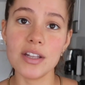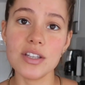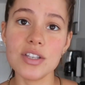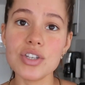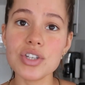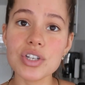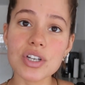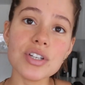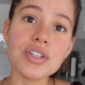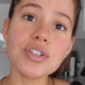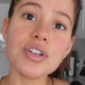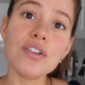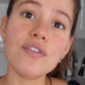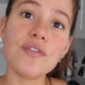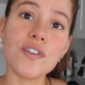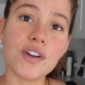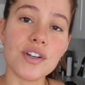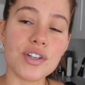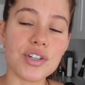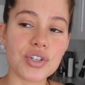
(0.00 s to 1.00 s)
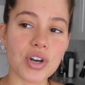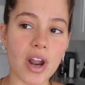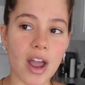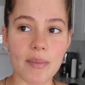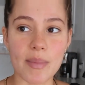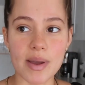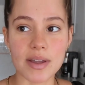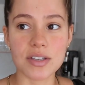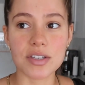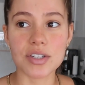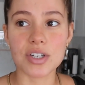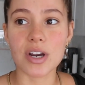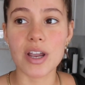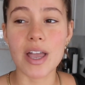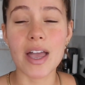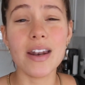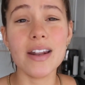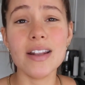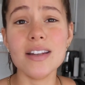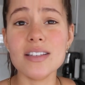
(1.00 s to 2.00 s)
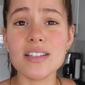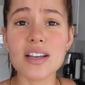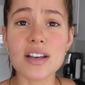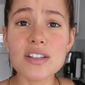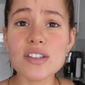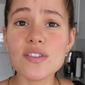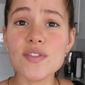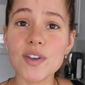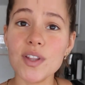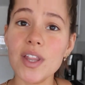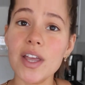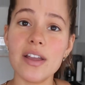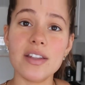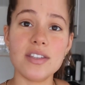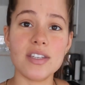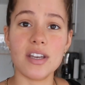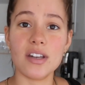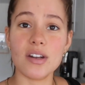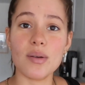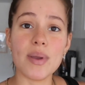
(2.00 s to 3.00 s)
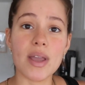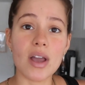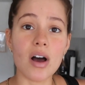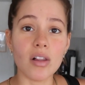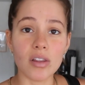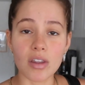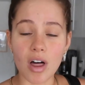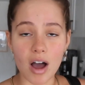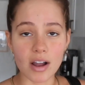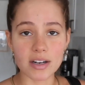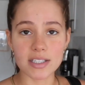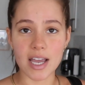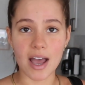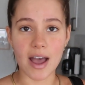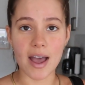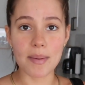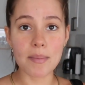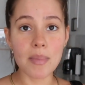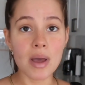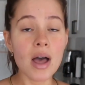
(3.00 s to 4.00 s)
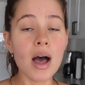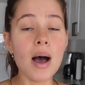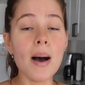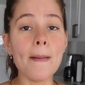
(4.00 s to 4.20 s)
It's just your first trimester and it does feel like it's gonna be a long time,